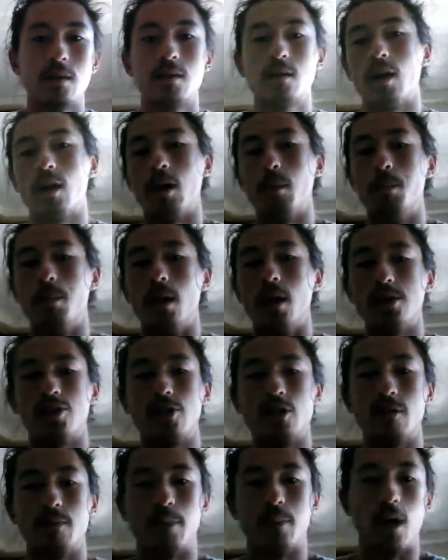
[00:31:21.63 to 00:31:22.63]
a
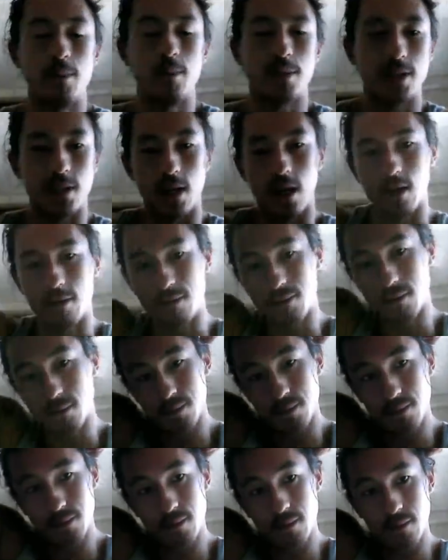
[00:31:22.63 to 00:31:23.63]
bunch of pump stuff.
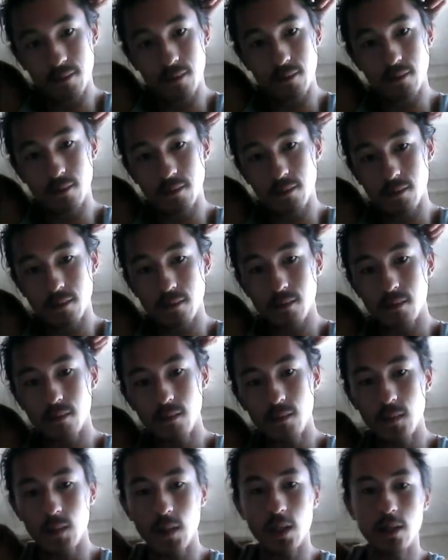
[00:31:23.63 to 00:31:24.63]

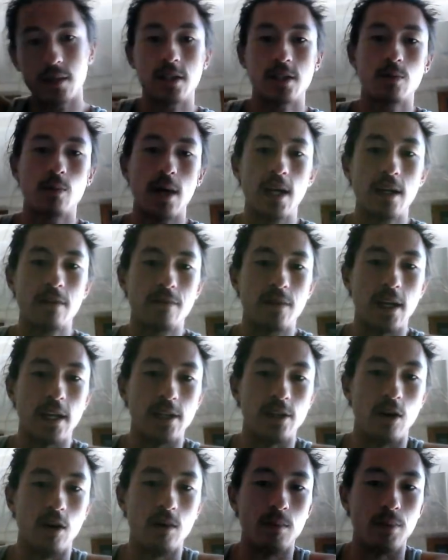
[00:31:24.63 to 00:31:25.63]
This way, if they
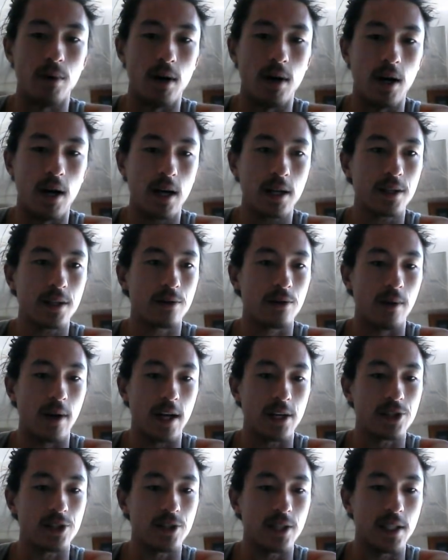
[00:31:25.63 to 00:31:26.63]
don't block, they're
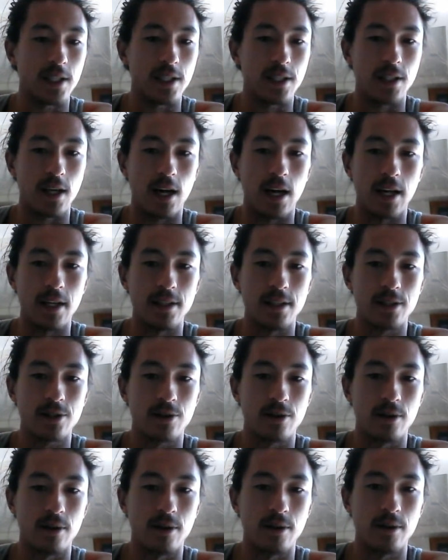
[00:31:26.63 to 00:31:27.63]
actually going to die this
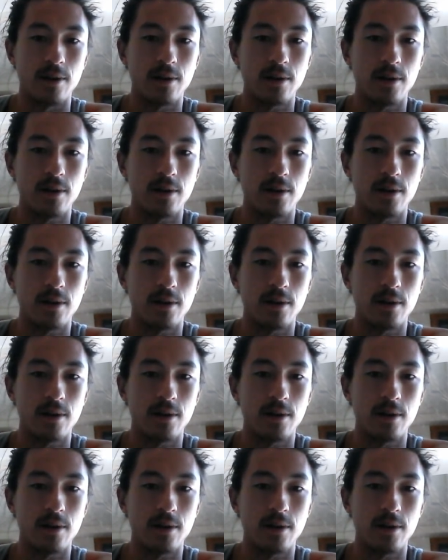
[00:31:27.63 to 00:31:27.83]
turn.